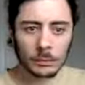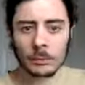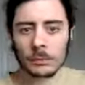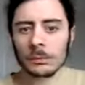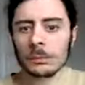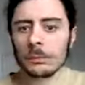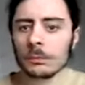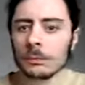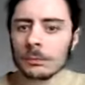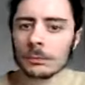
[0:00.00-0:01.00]

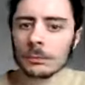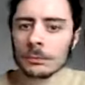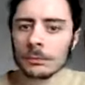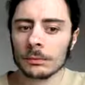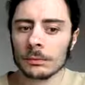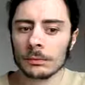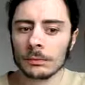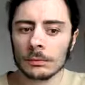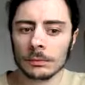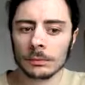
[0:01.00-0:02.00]

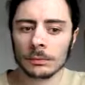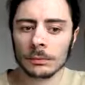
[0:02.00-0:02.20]
[no speech]